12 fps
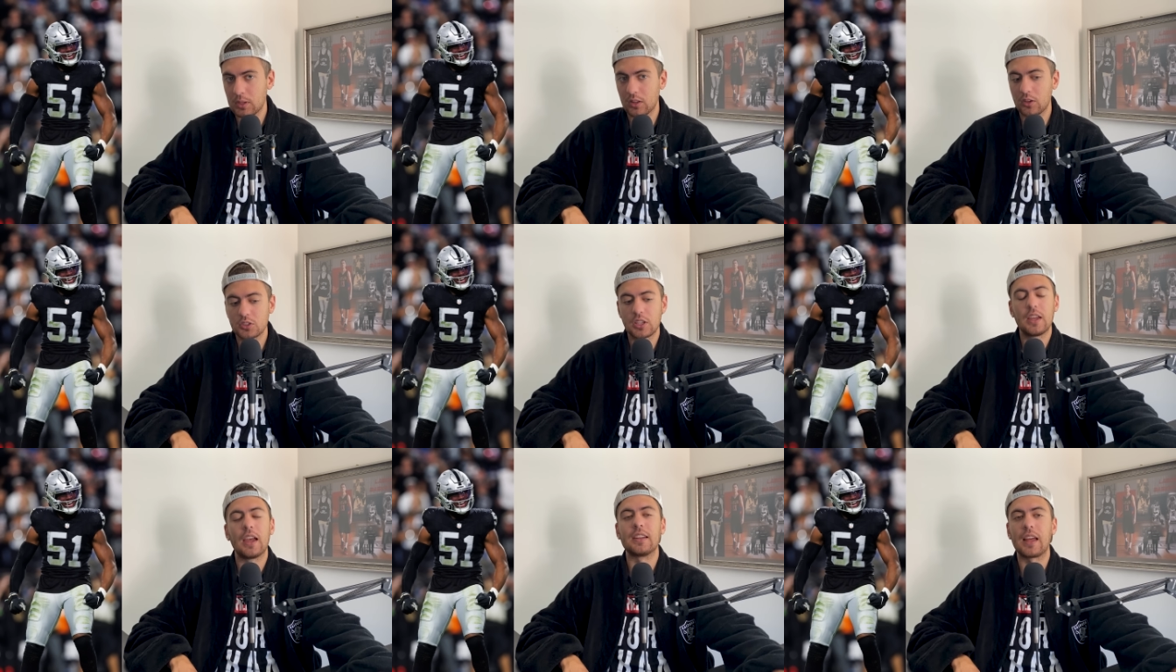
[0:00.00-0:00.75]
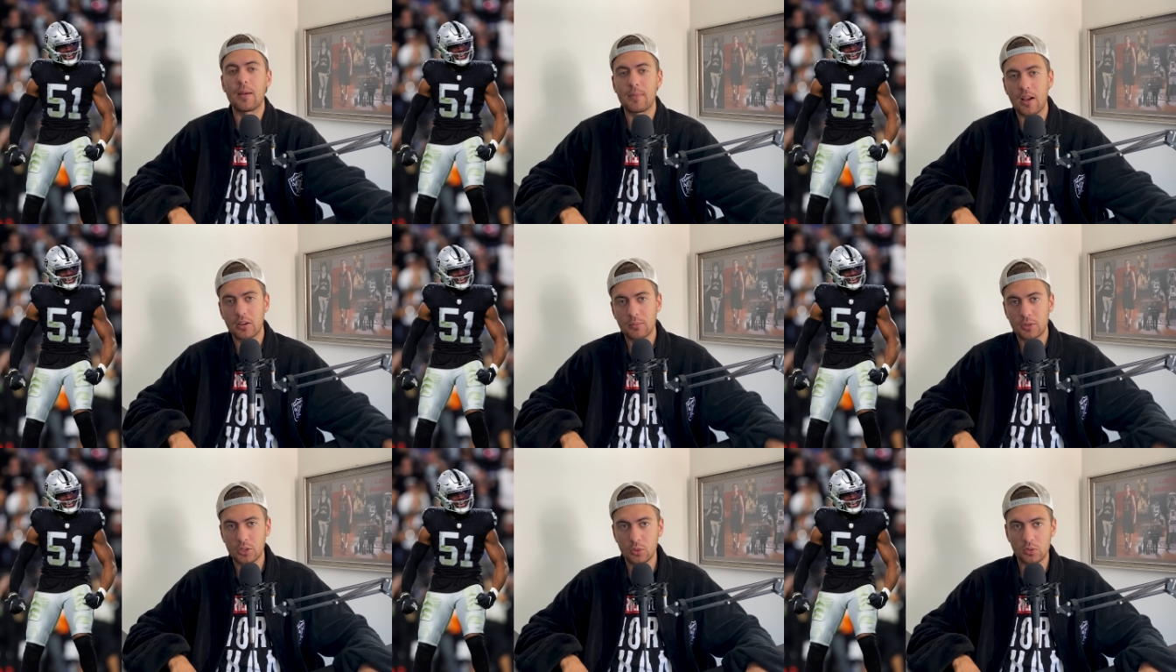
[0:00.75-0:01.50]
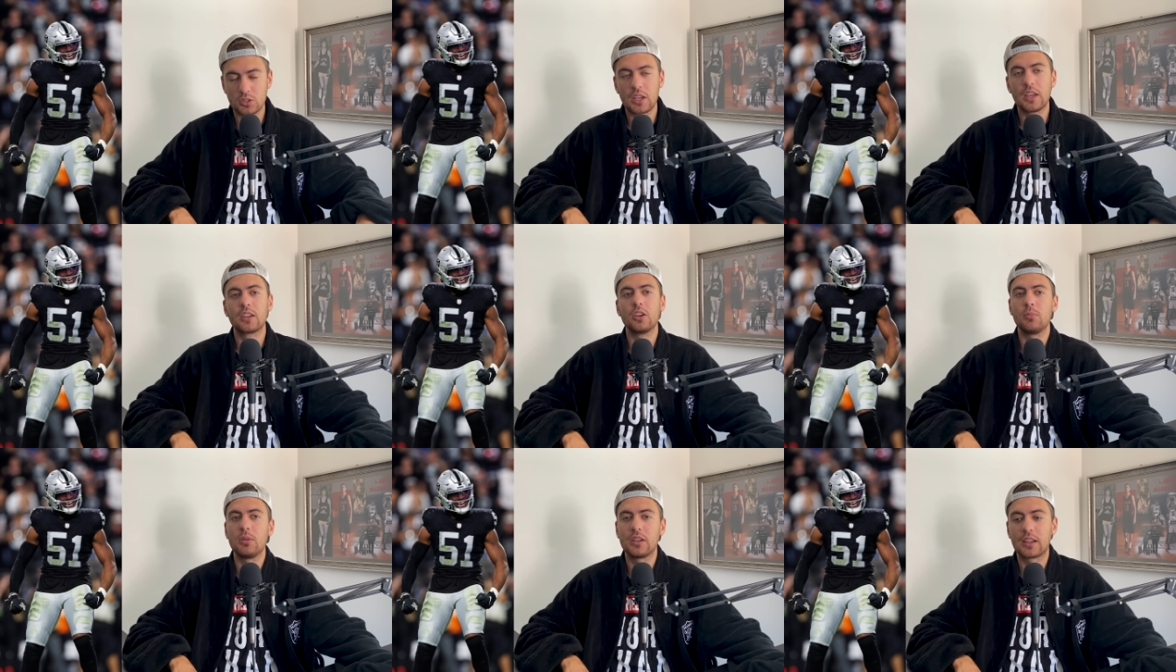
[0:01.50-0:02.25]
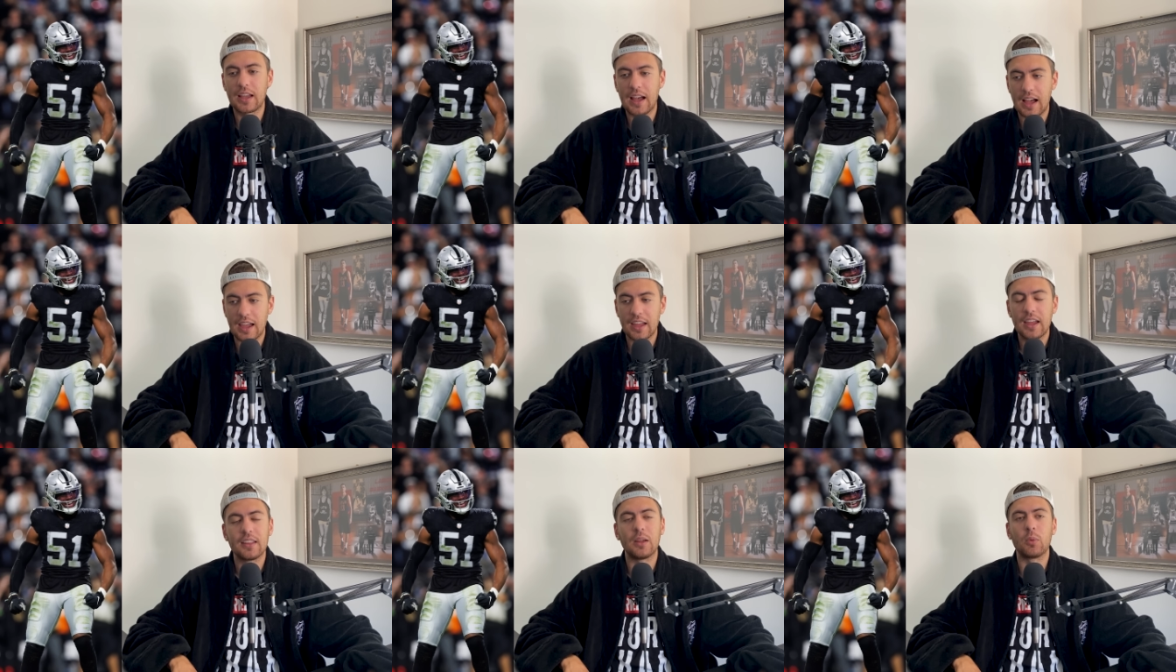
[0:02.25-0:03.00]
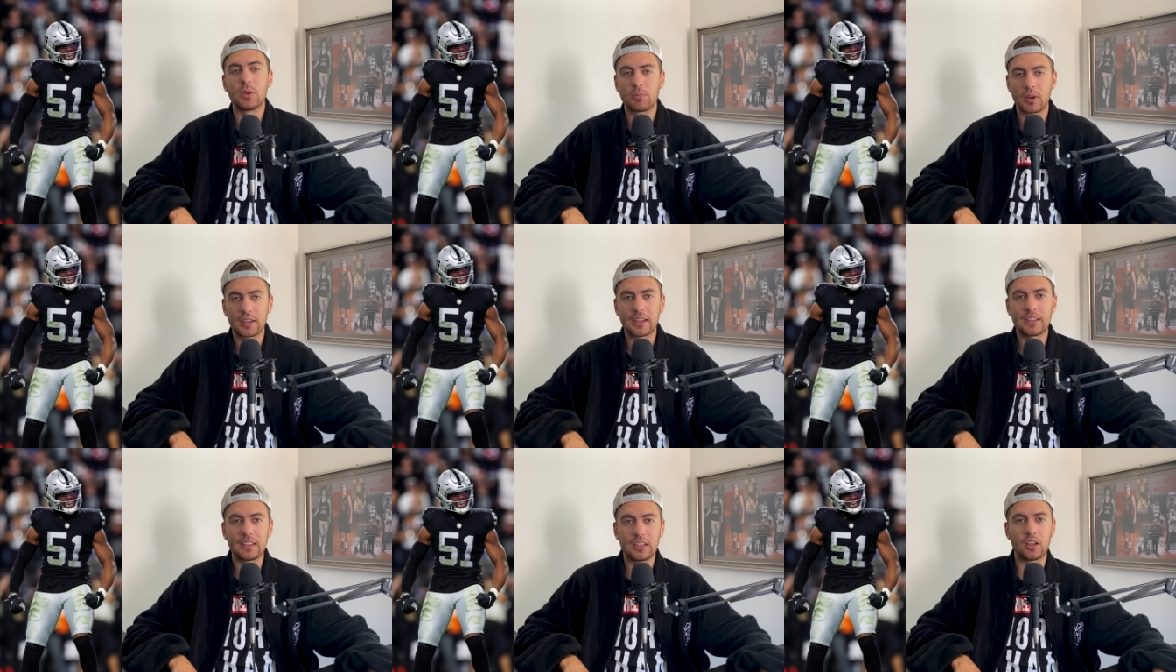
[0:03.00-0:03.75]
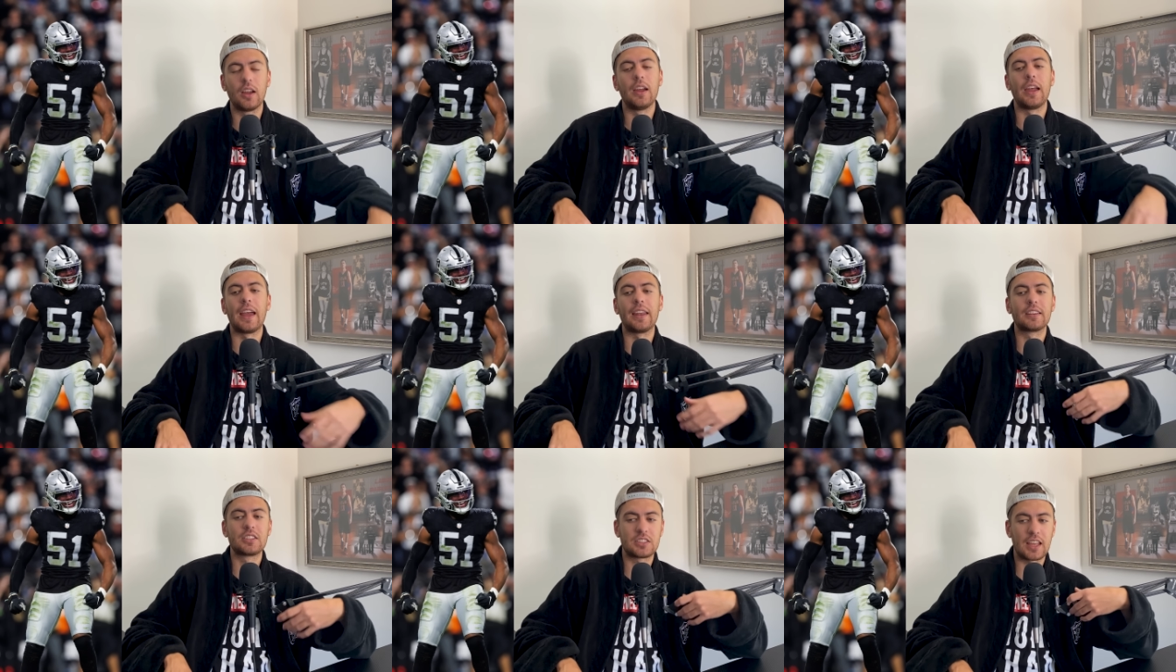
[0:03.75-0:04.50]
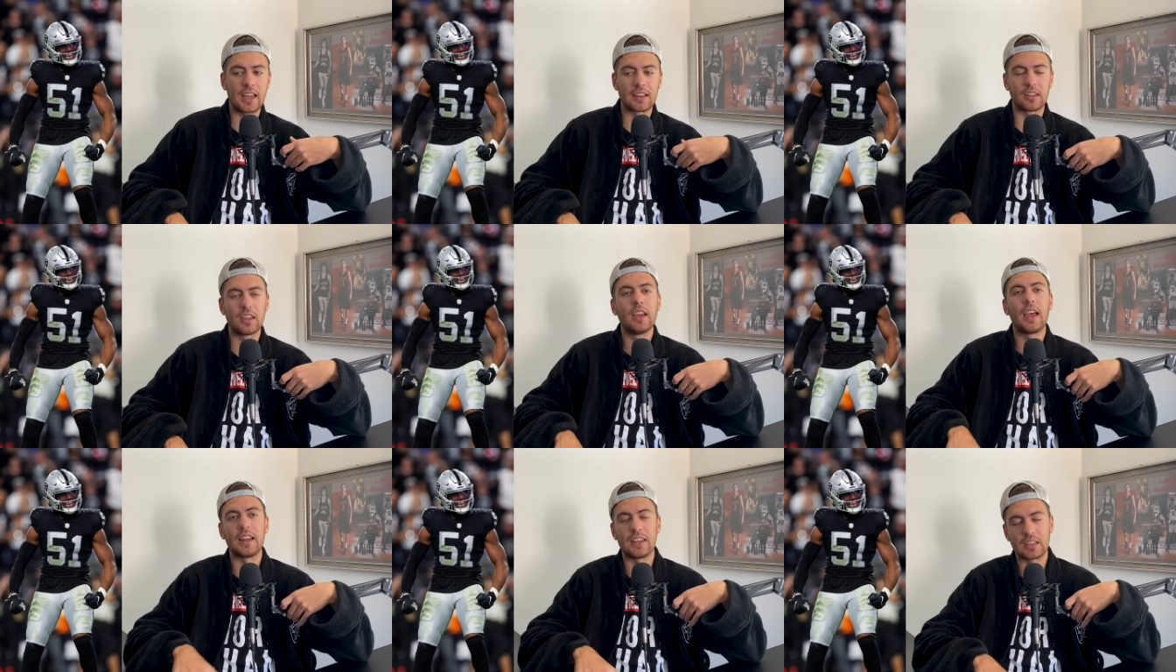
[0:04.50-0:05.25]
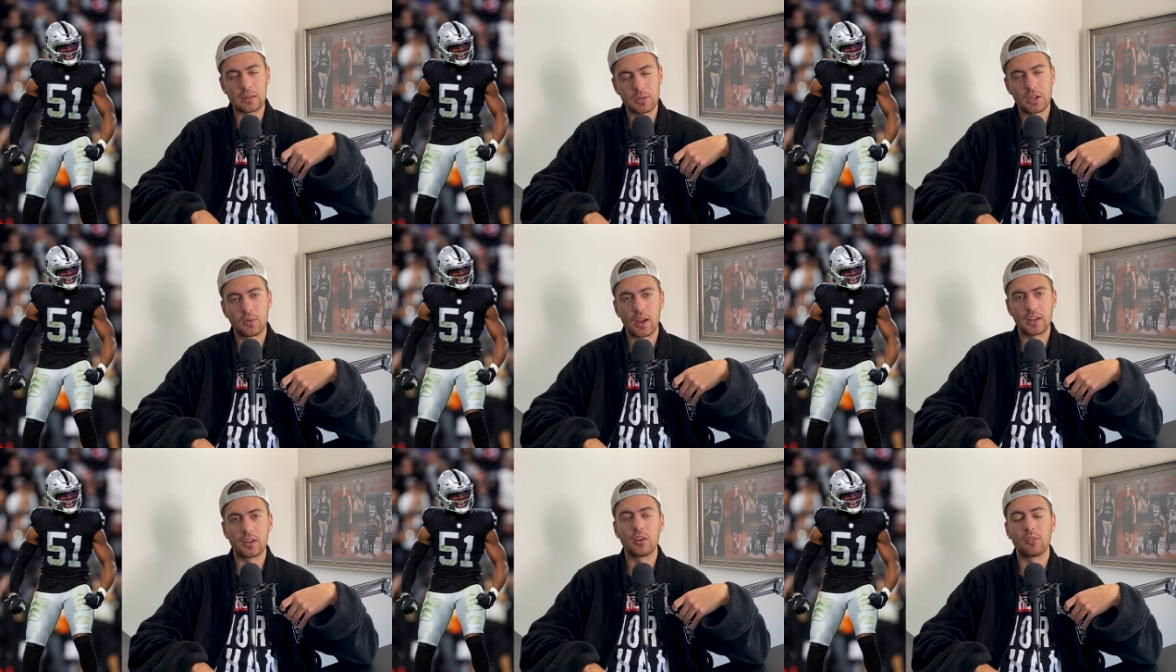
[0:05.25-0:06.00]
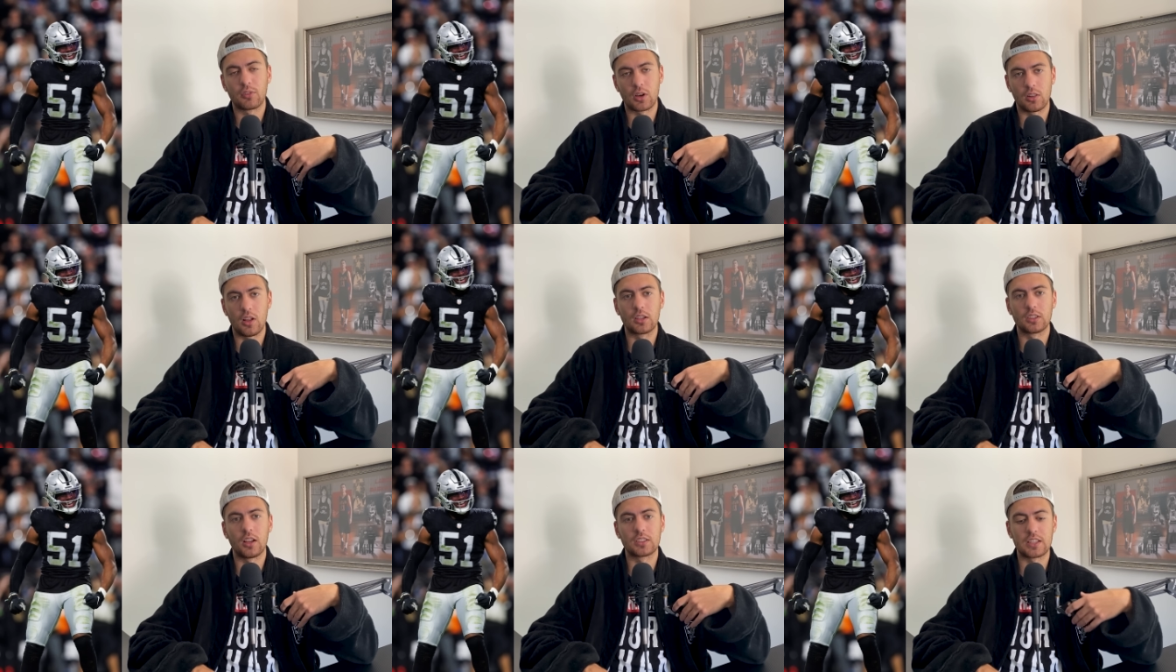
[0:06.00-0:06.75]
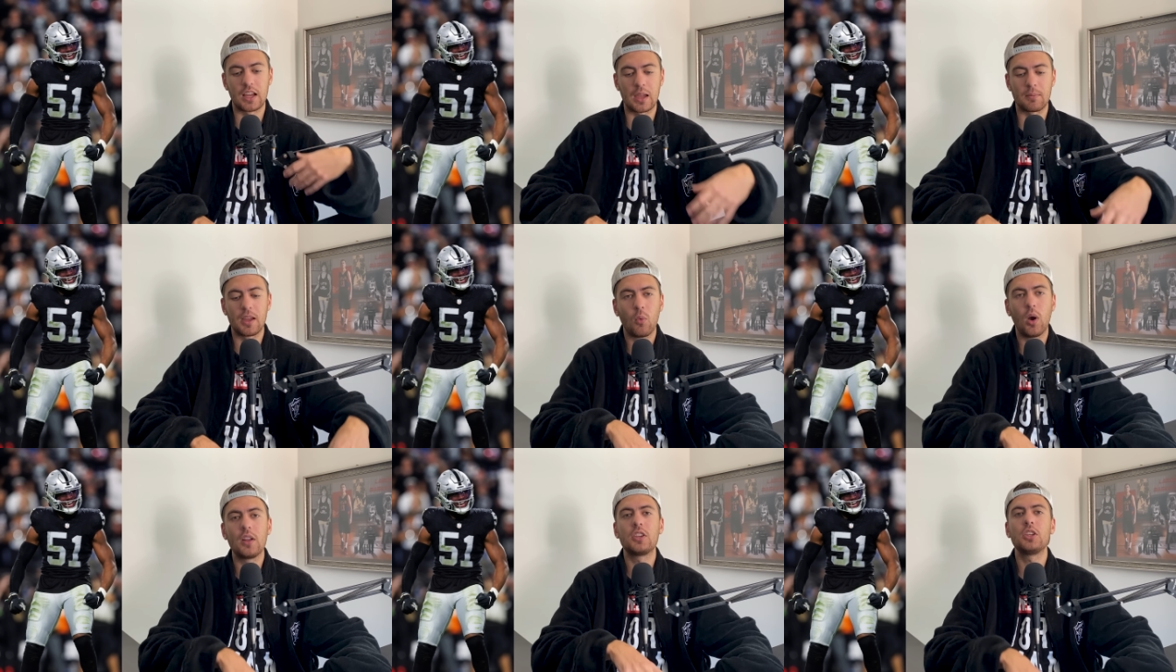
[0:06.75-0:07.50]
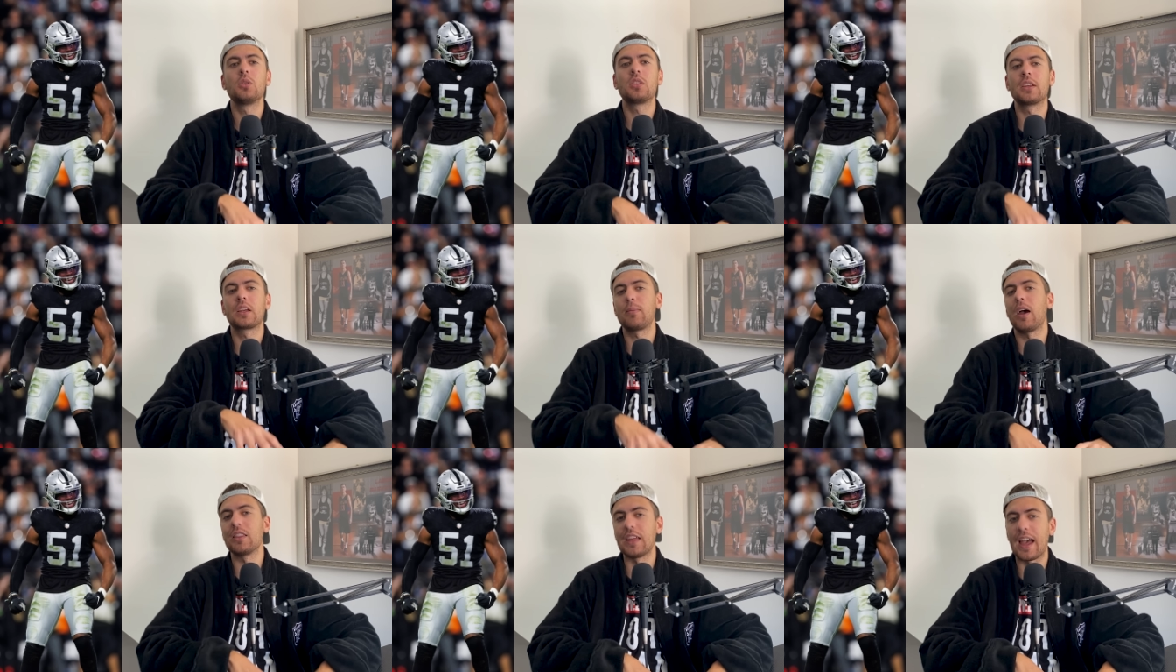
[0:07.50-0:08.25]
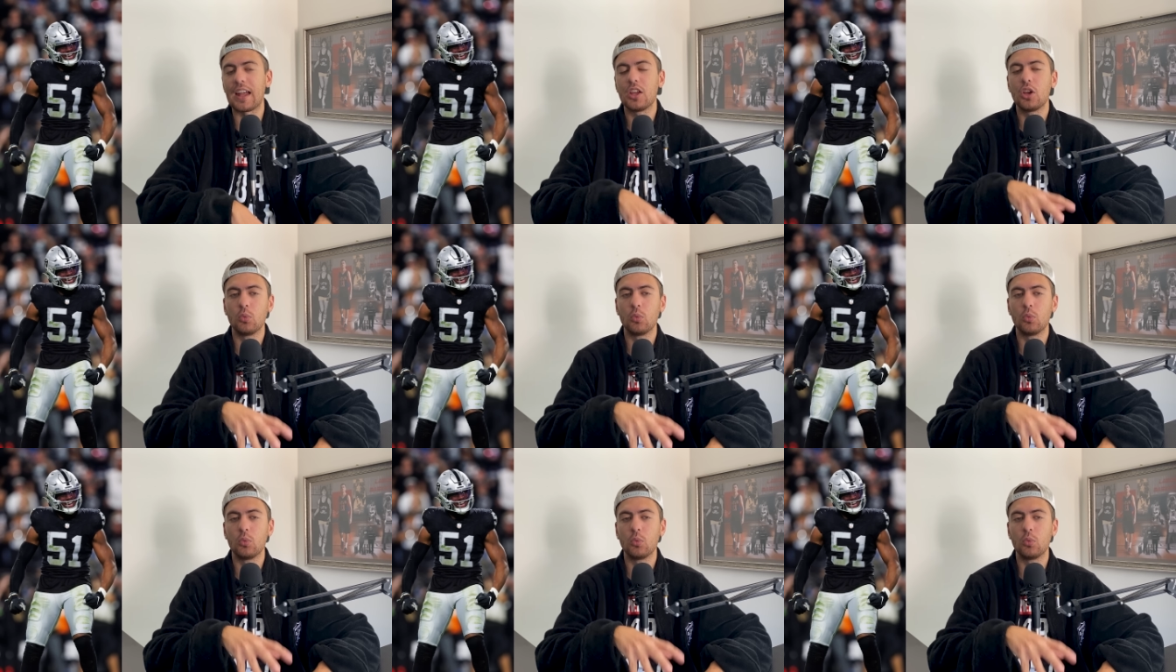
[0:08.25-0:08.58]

Millers, and now Malcolm Koonce could be a guy that we bring in here and extend, and he could be a Raider for a long, long time. What do you think about that?